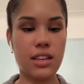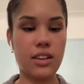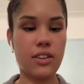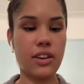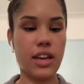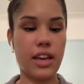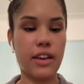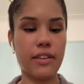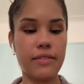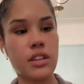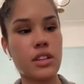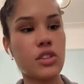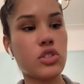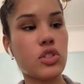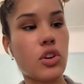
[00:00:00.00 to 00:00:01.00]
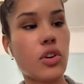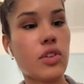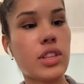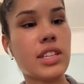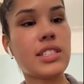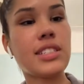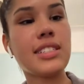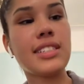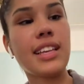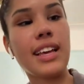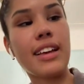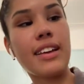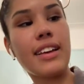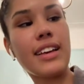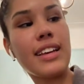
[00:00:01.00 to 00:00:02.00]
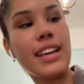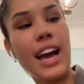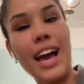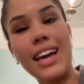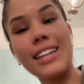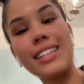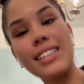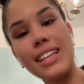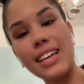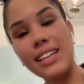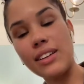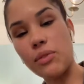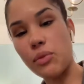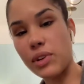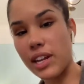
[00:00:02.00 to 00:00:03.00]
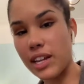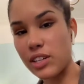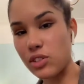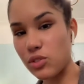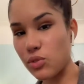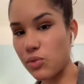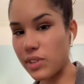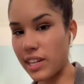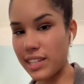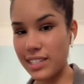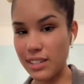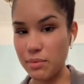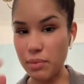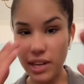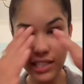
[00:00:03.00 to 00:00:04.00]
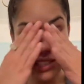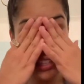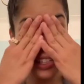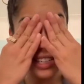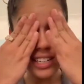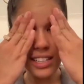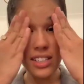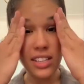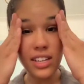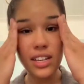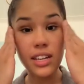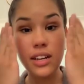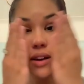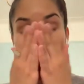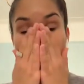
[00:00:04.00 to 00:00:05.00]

Okay, so this is like kind of like what I do when I did my Selena look.